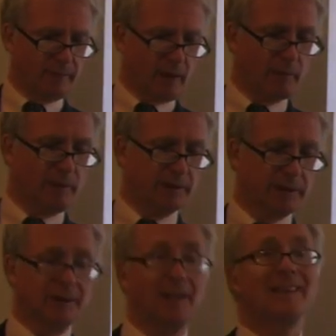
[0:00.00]
A
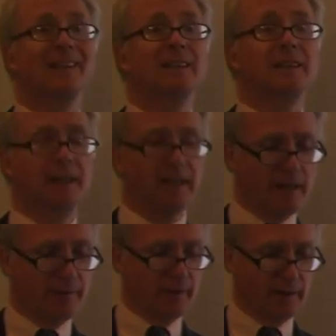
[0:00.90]
person's identity and
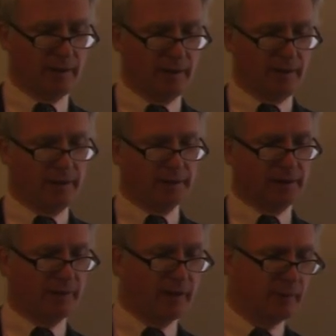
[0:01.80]
ethic is
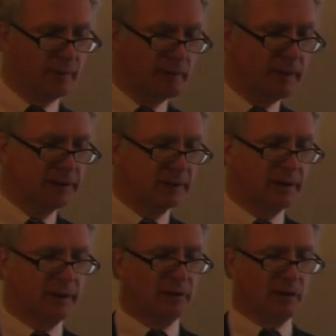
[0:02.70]
developed based
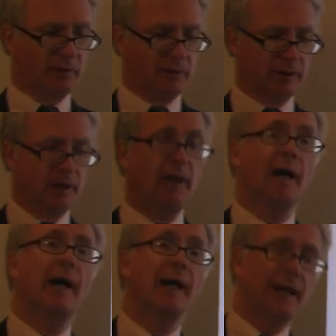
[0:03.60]
on their own
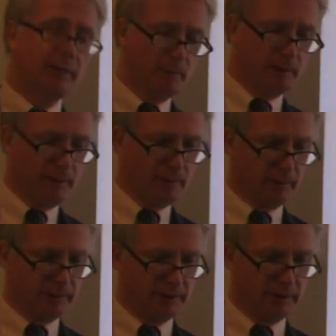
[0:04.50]
and other
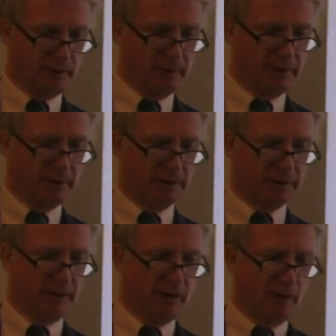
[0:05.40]
people's
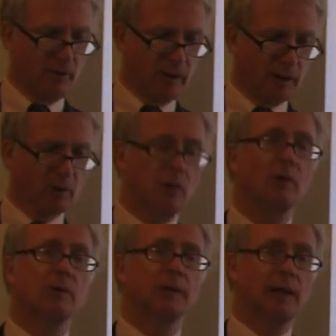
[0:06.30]
opinions that
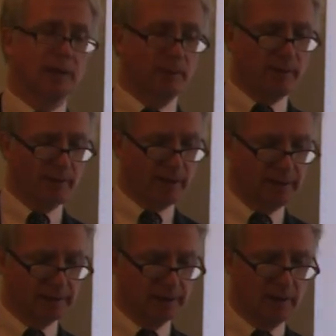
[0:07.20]
grows as we
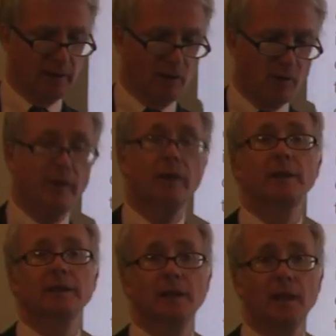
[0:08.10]
face
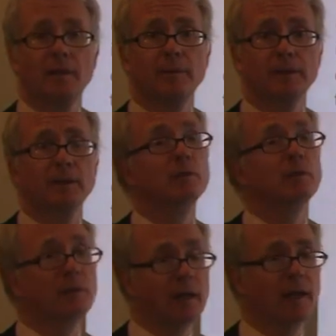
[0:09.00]
various dilemmas
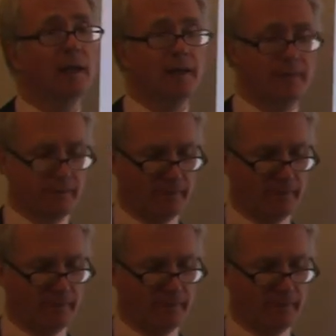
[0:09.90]
through our life.